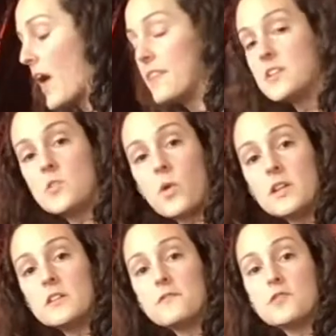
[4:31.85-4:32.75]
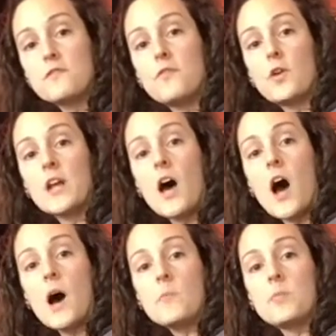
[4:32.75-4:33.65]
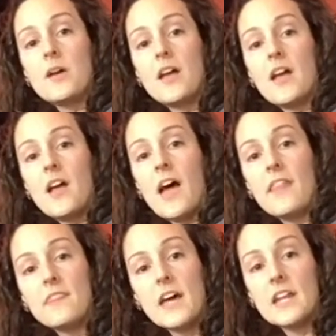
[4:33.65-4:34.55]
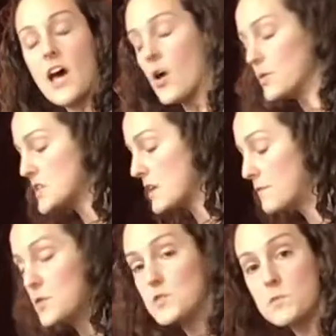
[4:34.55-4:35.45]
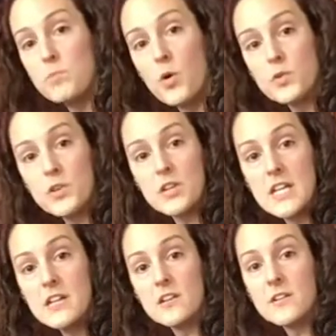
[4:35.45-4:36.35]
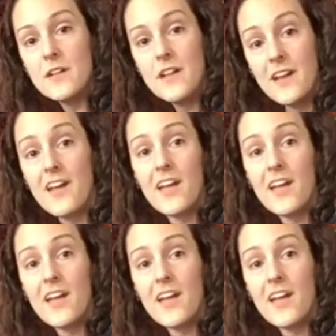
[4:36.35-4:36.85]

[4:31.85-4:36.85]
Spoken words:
and then you want to lift your foot up and then out. If you just pull your heel,